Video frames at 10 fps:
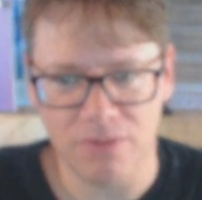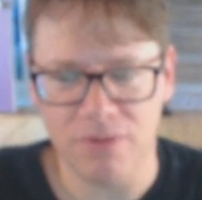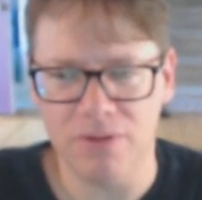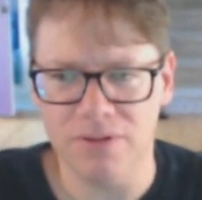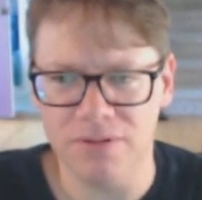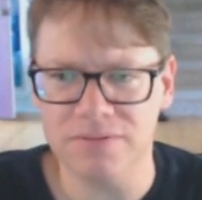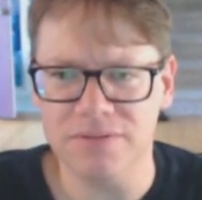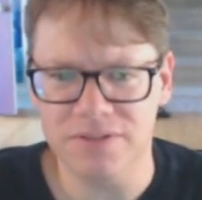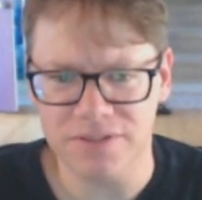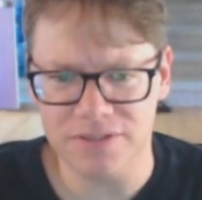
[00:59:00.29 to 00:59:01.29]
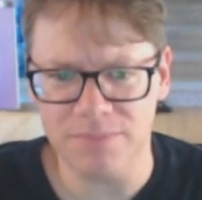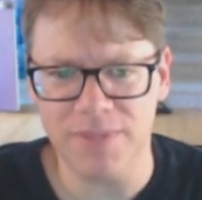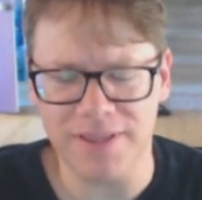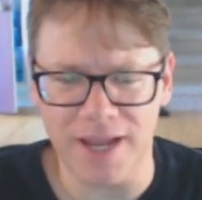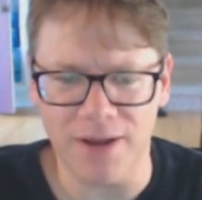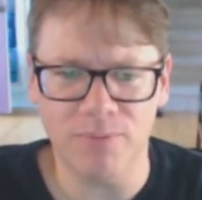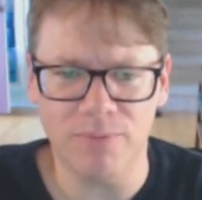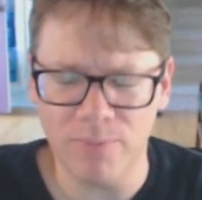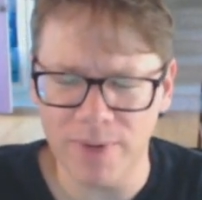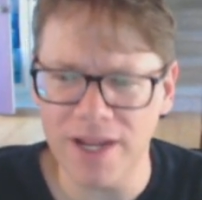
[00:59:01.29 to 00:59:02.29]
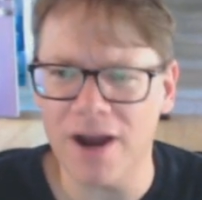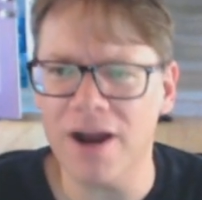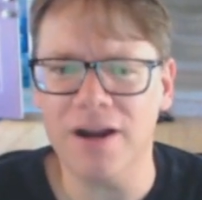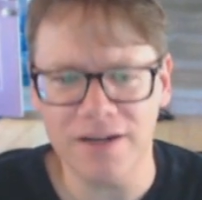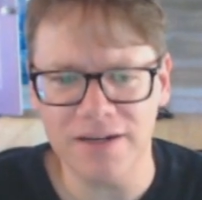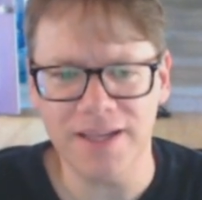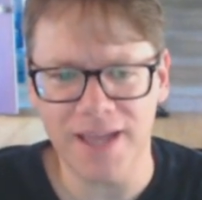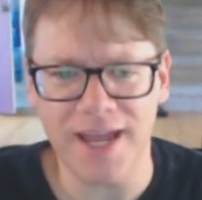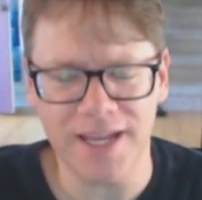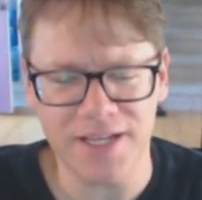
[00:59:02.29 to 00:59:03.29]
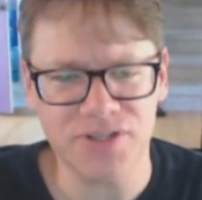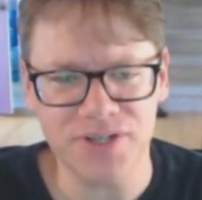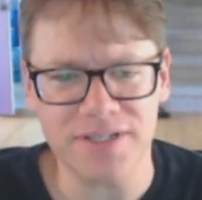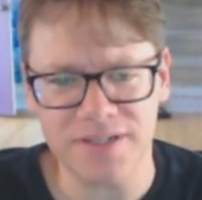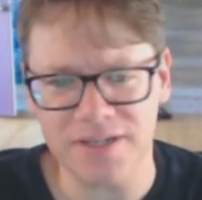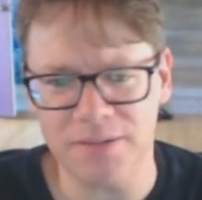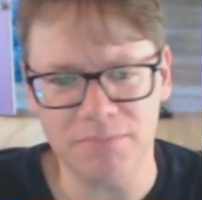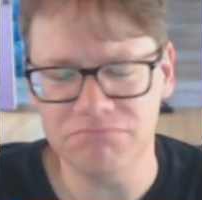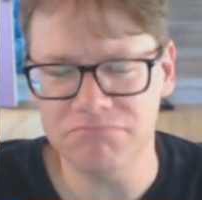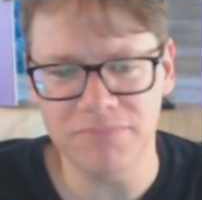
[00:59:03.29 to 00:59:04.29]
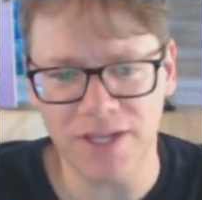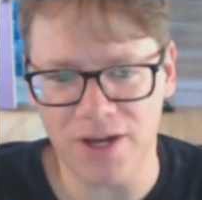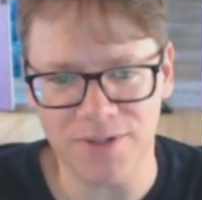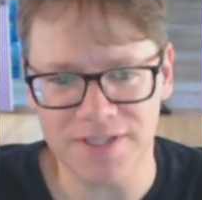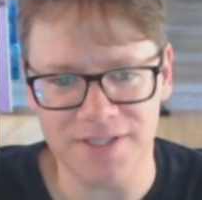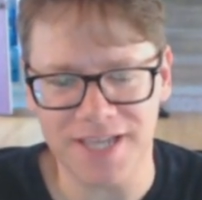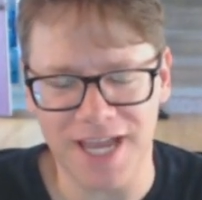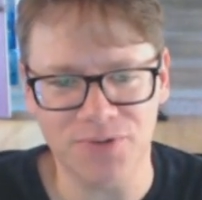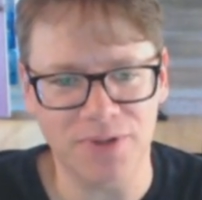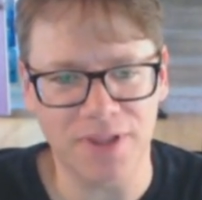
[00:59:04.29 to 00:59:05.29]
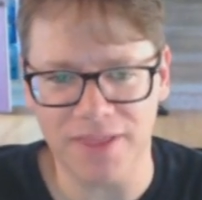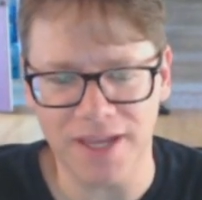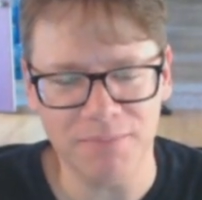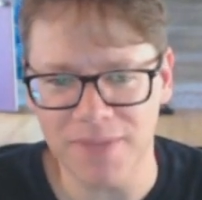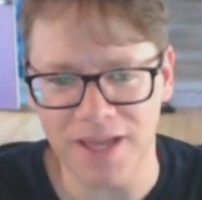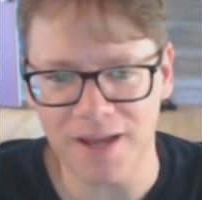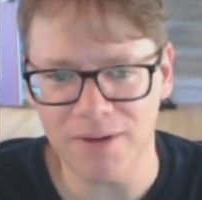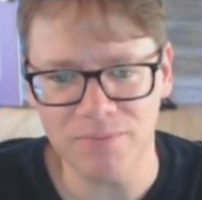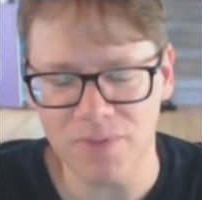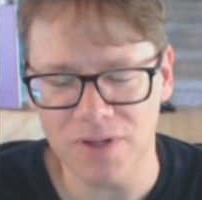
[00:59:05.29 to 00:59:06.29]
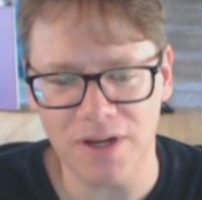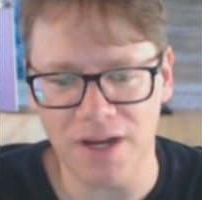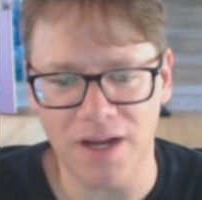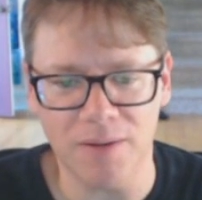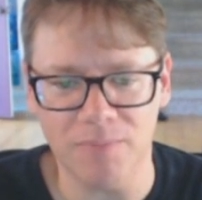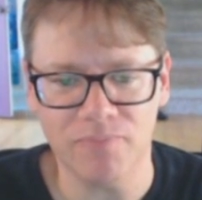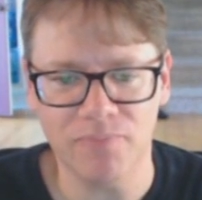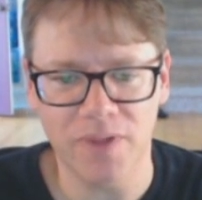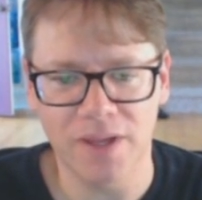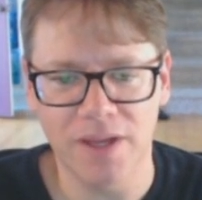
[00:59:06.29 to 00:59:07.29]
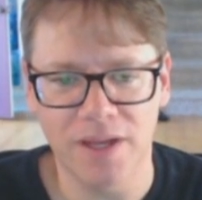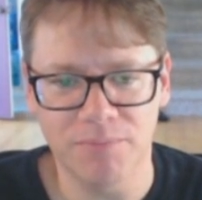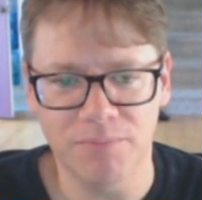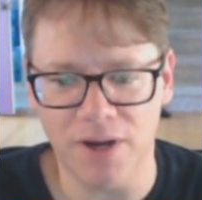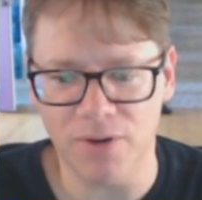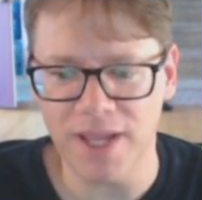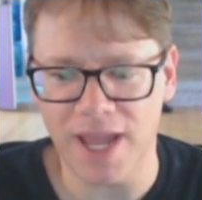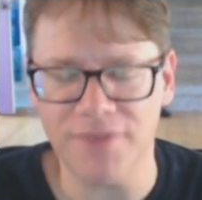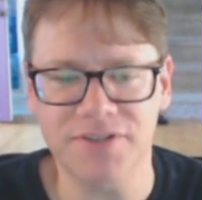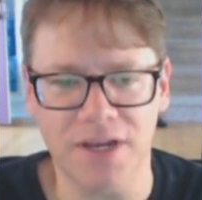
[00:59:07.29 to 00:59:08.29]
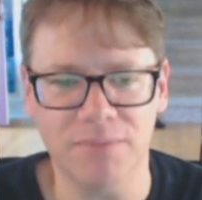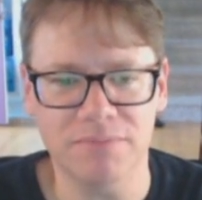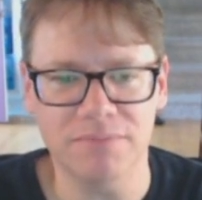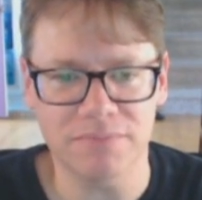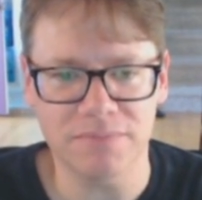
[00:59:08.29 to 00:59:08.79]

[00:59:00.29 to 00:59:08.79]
Are you gonna have any something any like more? That. We are. Yeah, it's just a you know timing schedule thing. Yeah, yeah, um, yeah. I figured. But we have some.